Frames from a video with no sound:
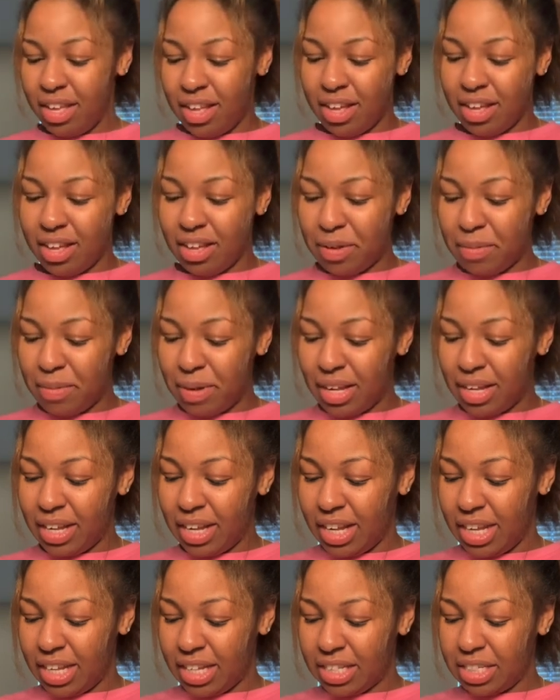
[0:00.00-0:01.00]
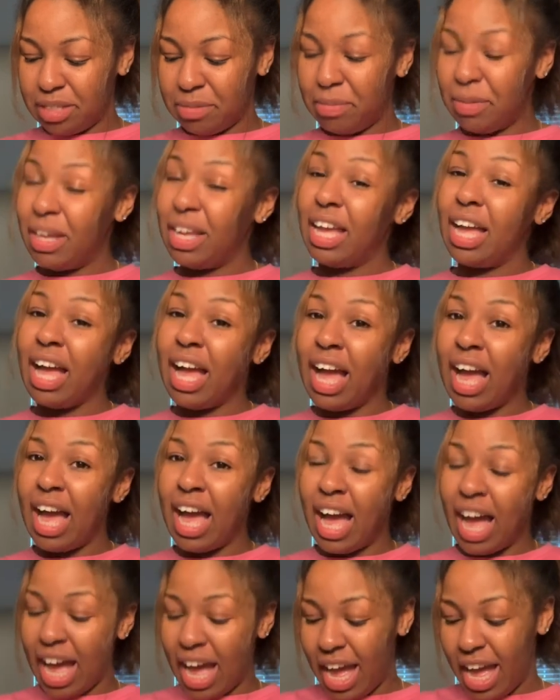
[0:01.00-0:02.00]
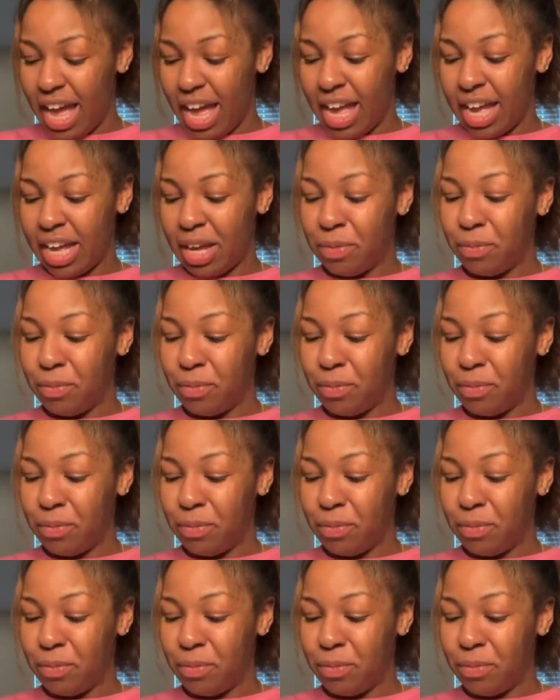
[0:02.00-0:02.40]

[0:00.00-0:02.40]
Oh my gosh. But I